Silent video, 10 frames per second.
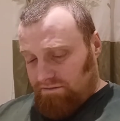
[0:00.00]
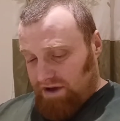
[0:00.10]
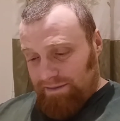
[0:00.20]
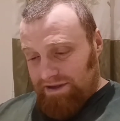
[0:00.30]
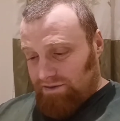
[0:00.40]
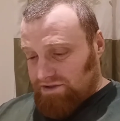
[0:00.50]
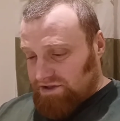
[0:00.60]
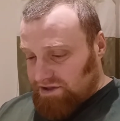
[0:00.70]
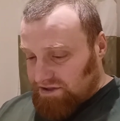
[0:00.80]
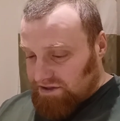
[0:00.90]
maybe that one's
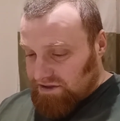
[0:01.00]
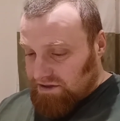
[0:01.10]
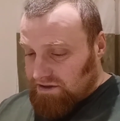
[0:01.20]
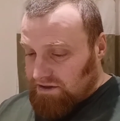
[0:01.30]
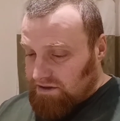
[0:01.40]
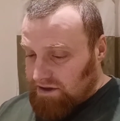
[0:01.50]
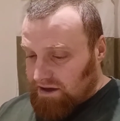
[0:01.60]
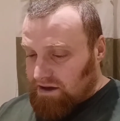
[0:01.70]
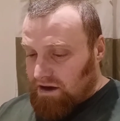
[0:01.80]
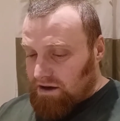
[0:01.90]
just
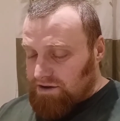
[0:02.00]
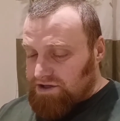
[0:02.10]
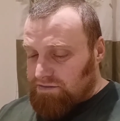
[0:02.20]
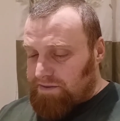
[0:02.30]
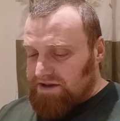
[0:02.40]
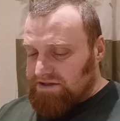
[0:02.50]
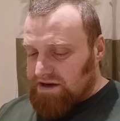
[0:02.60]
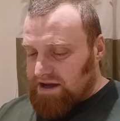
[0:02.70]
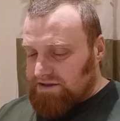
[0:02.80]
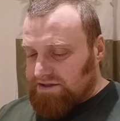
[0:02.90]
cargo ship prepares to
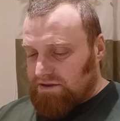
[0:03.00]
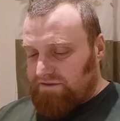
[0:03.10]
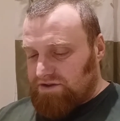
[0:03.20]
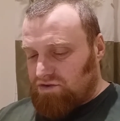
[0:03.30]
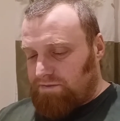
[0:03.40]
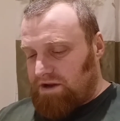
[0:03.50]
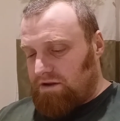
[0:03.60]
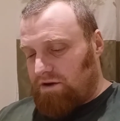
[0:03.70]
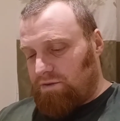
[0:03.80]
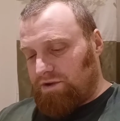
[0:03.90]
land. Soon the vessel will be
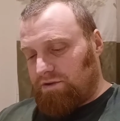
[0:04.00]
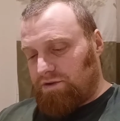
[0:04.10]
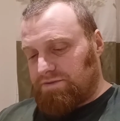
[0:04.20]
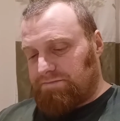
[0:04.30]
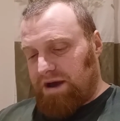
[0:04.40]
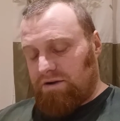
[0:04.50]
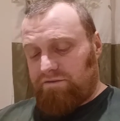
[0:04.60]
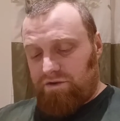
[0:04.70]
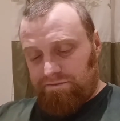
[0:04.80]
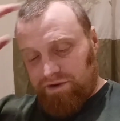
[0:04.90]
loaded with goods bound
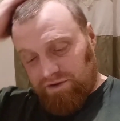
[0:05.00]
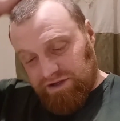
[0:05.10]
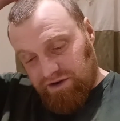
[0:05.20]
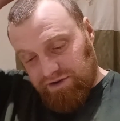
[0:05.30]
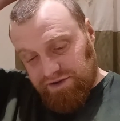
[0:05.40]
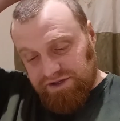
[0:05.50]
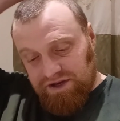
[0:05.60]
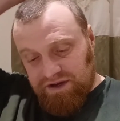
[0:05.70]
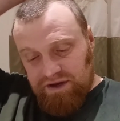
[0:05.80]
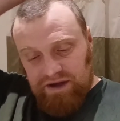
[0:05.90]
for Imperial territories.
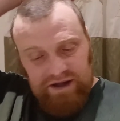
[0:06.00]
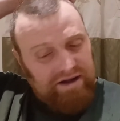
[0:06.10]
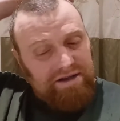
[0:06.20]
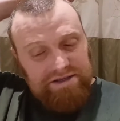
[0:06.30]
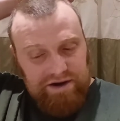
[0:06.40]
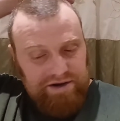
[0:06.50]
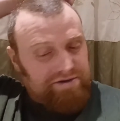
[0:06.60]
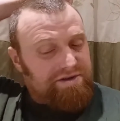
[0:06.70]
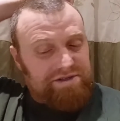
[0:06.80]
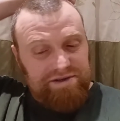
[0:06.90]

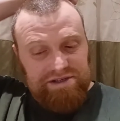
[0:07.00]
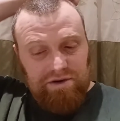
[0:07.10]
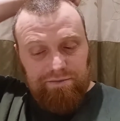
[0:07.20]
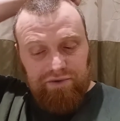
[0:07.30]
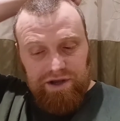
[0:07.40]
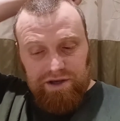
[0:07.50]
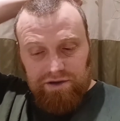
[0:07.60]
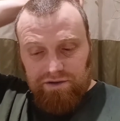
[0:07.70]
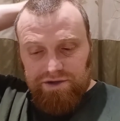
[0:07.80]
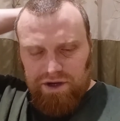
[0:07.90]
So it's still pretty huge.